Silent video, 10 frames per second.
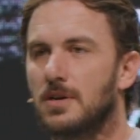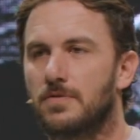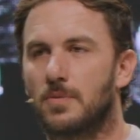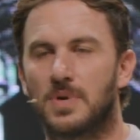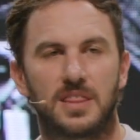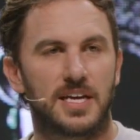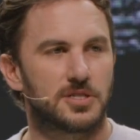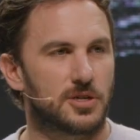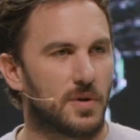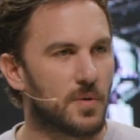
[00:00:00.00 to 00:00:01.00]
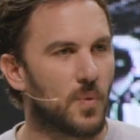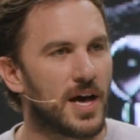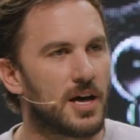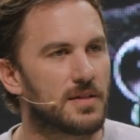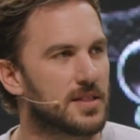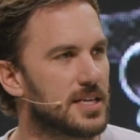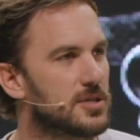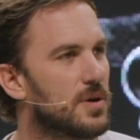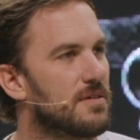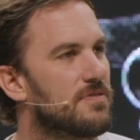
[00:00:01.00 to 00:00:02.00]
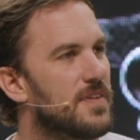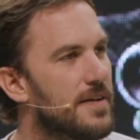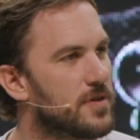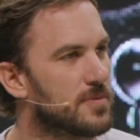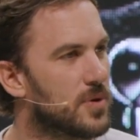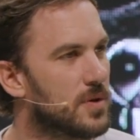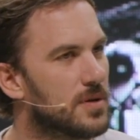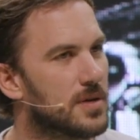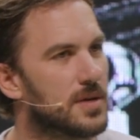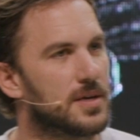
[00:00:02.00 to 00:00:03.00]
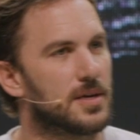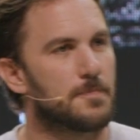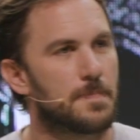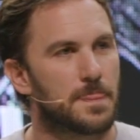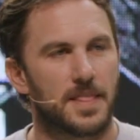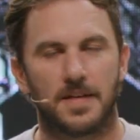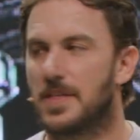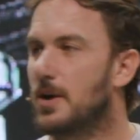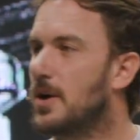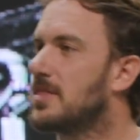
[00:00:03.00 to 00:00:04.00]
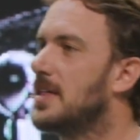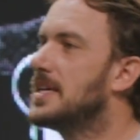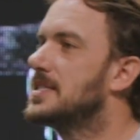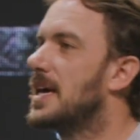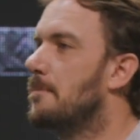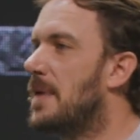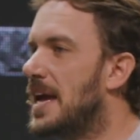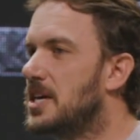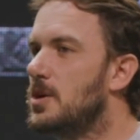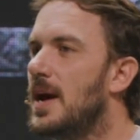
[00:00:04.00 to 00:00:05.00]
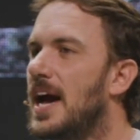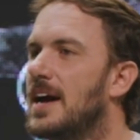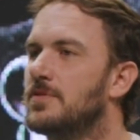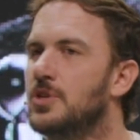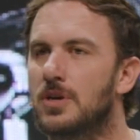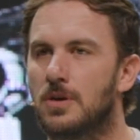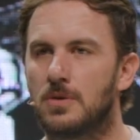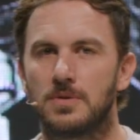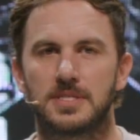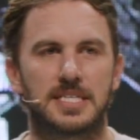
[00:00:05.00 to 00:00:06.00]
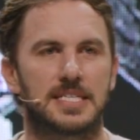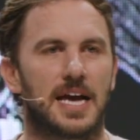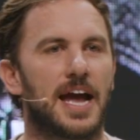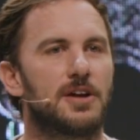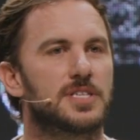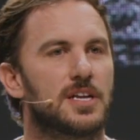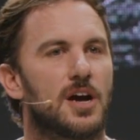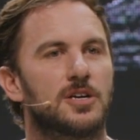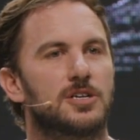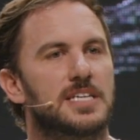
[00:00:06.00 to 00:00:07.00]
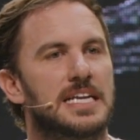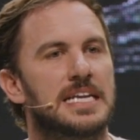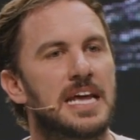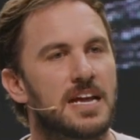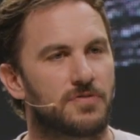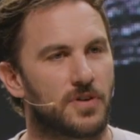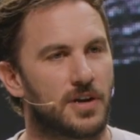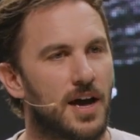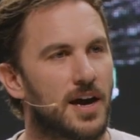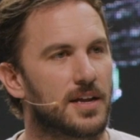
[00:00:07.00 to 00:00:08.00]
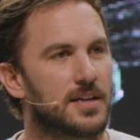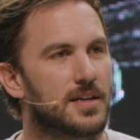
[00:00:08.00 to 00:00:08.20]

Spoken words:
from when things are going well and things are going favorable, there are things that make you have new desires and hungers and need for God.